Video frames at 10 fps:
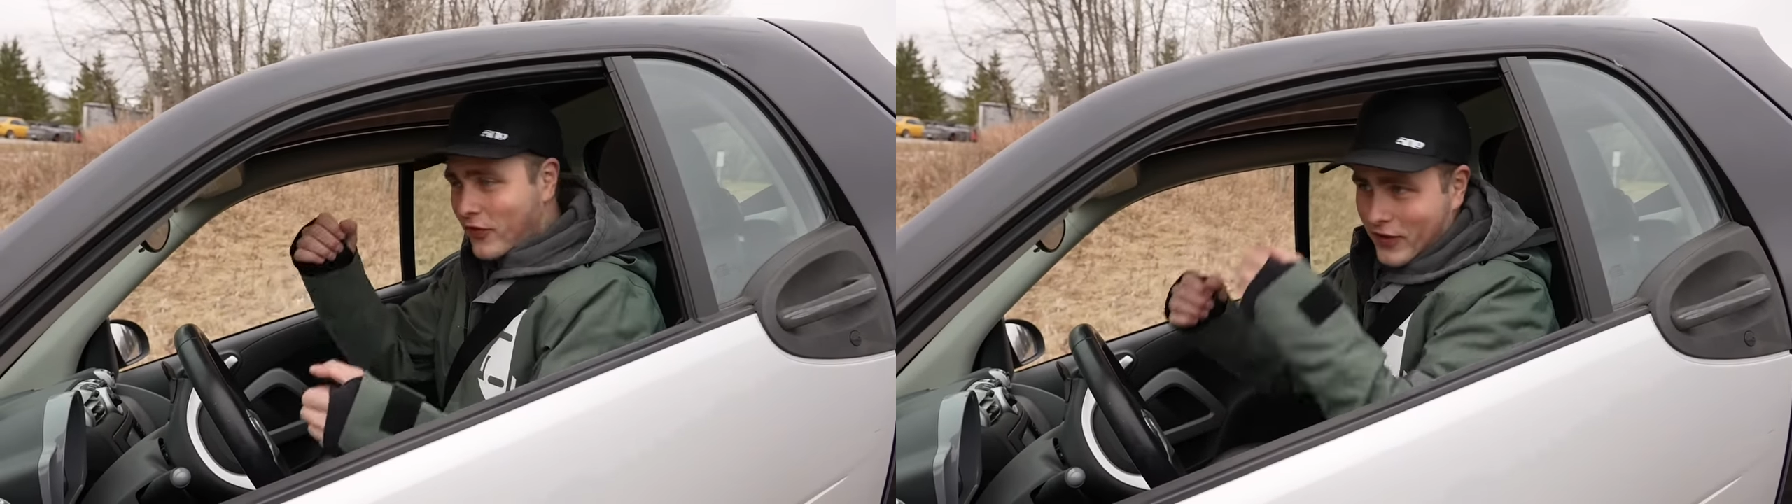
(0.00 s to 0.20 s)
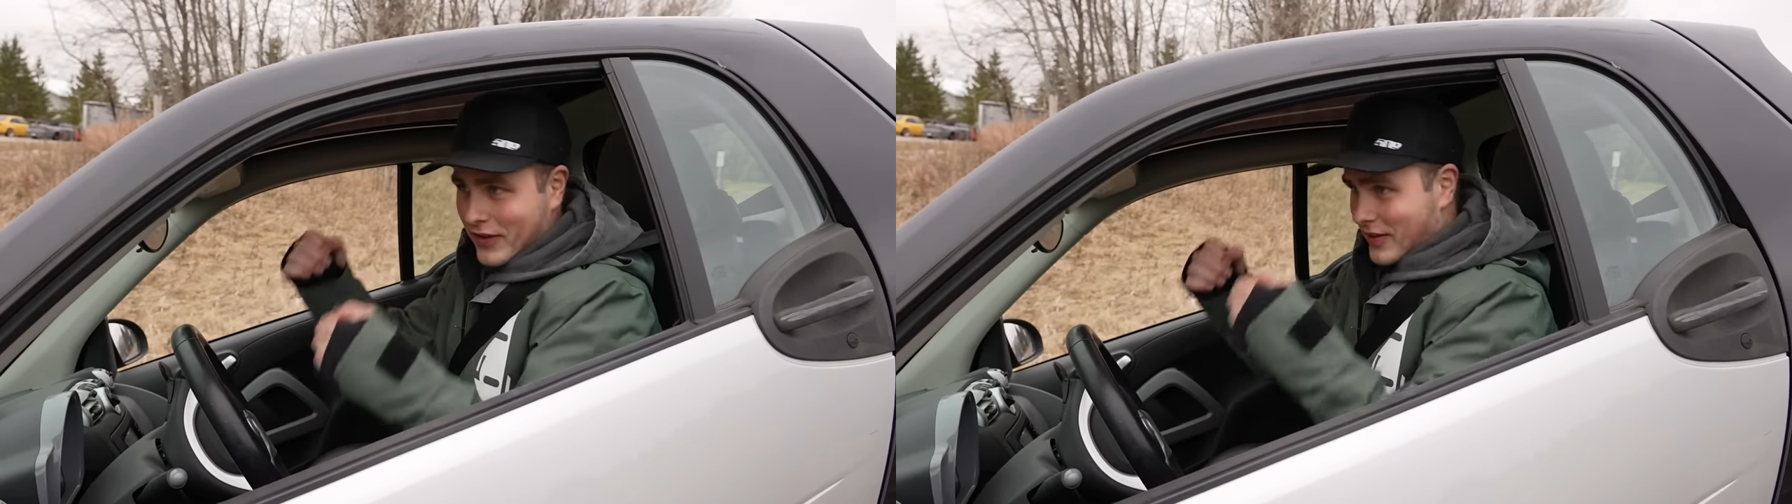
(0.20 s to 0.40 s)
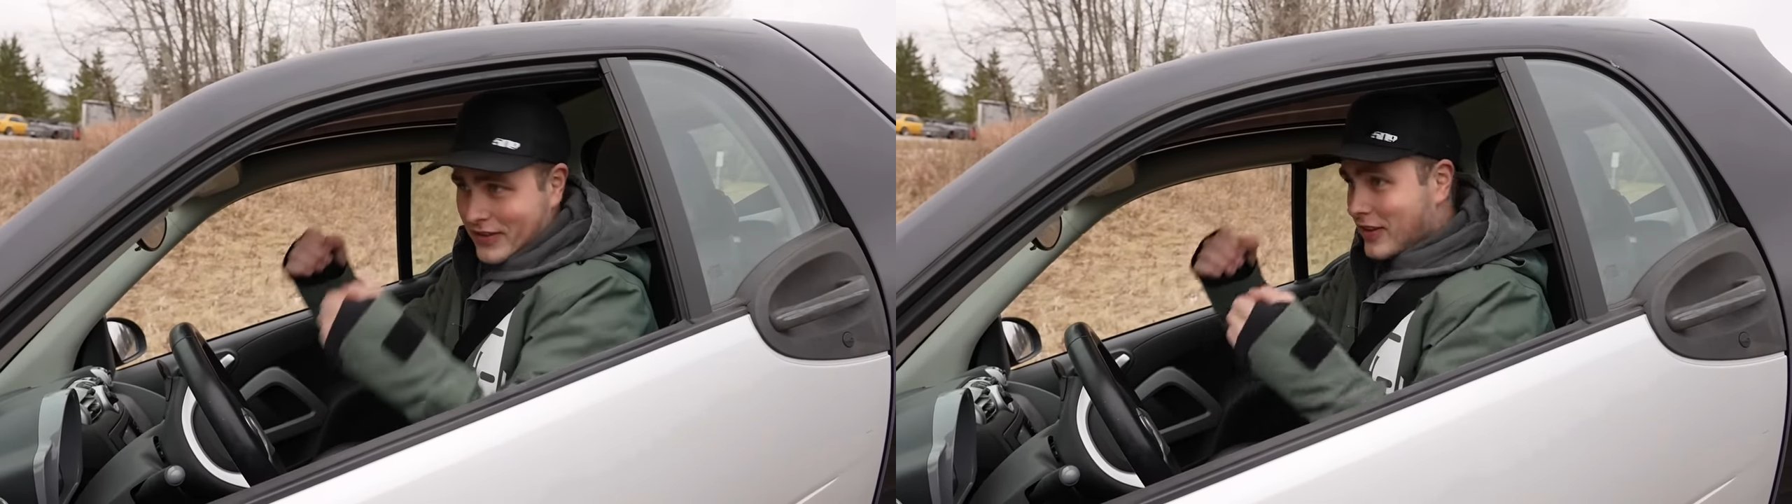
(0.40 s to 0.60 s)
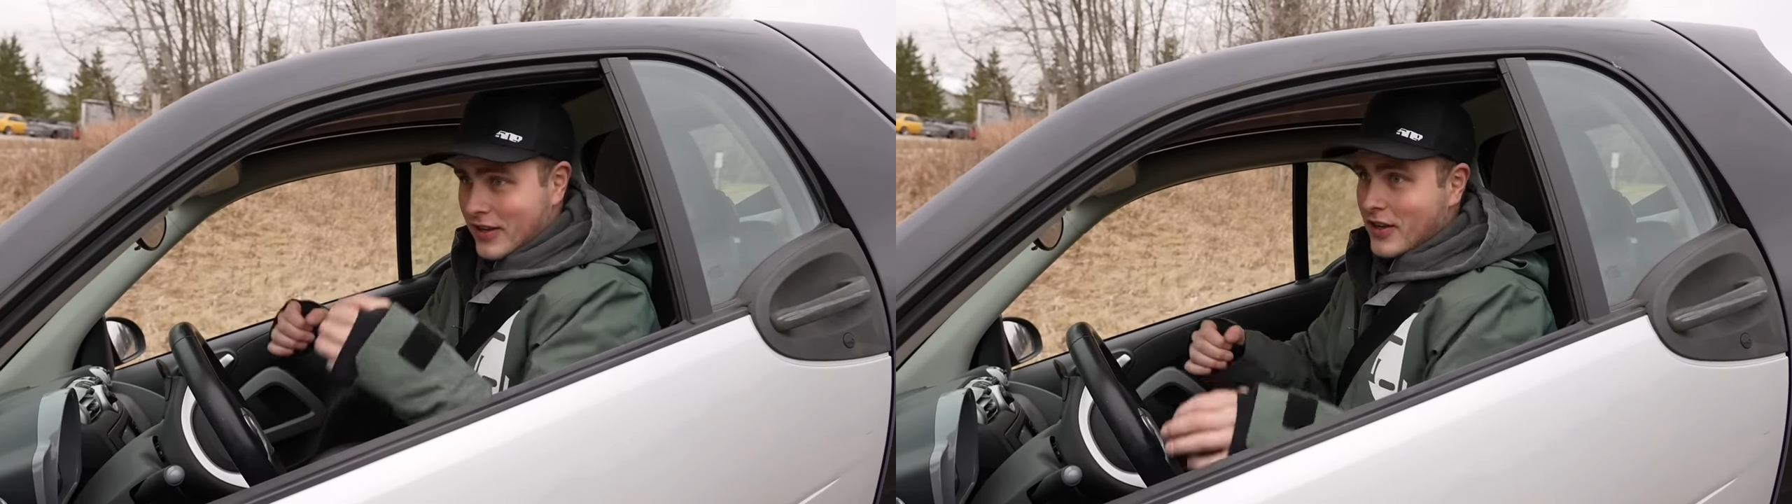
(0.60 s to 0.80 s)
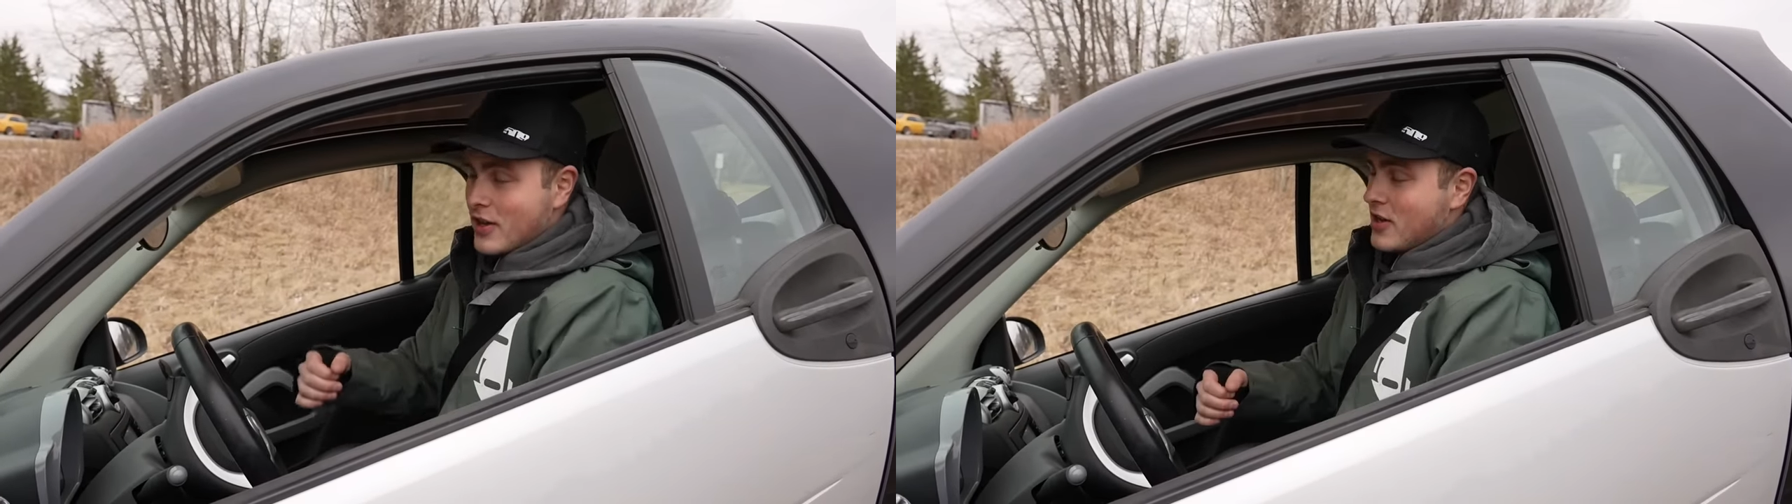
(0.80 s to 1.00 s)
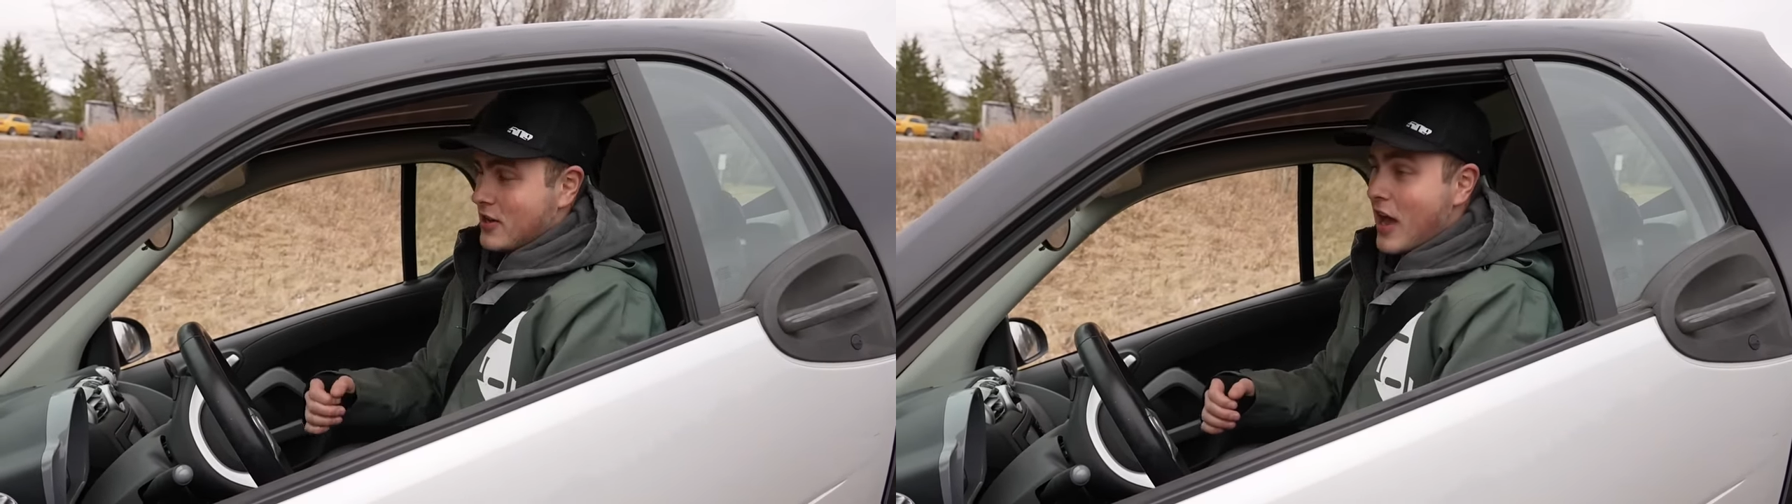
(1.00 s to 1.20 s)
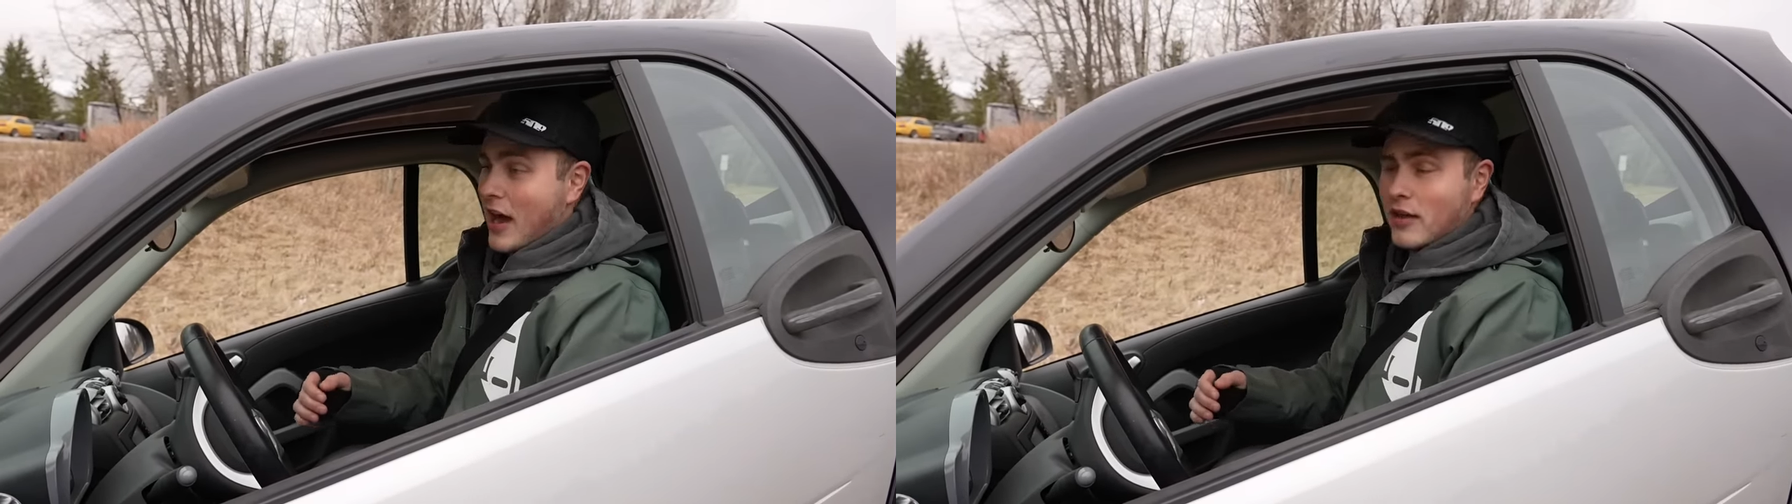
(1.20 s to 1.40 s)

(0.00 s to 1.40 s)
Does it dart? Yeah,